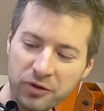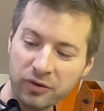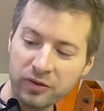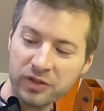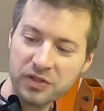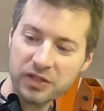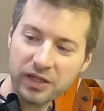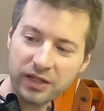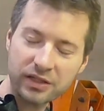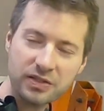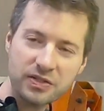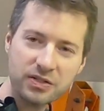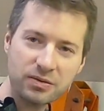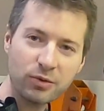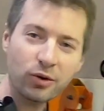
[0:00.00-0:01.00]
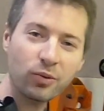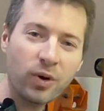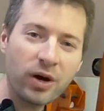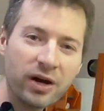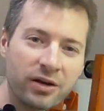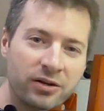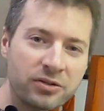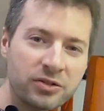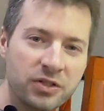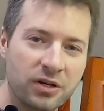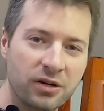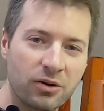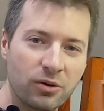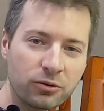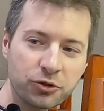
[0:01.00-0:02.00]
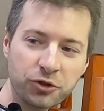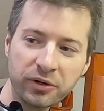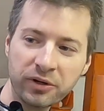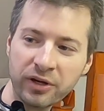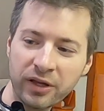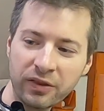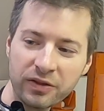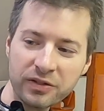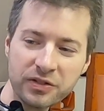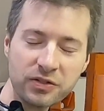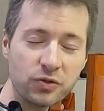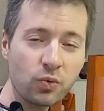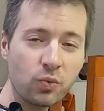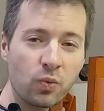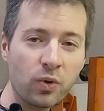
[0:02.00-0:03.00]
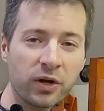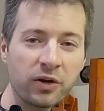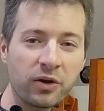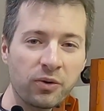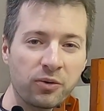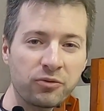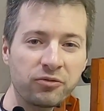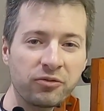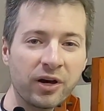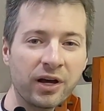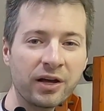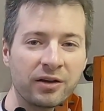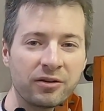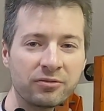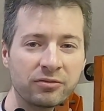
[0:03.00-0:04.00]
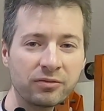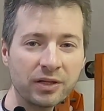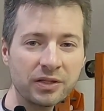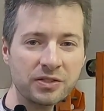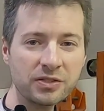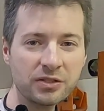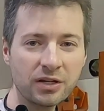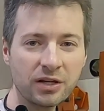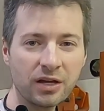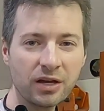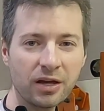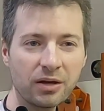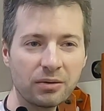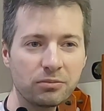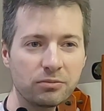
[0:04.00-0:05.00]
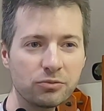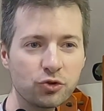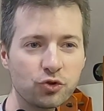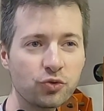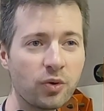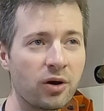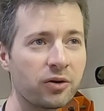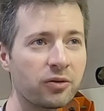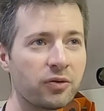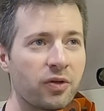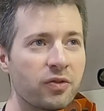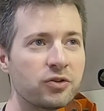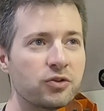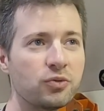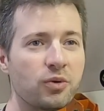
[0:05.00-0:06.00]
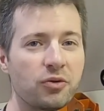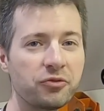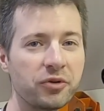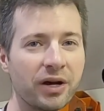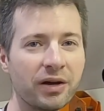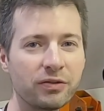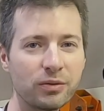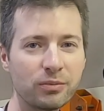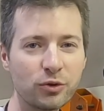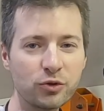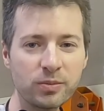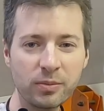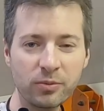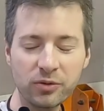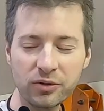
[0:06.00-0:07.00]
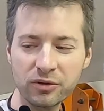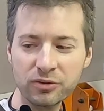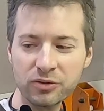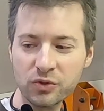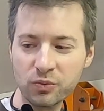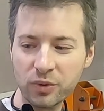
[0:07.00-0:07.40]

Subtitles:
doing is taking some Meguiar's Ultra Cut. This is the 105. That's stronger than the 205 that most people use.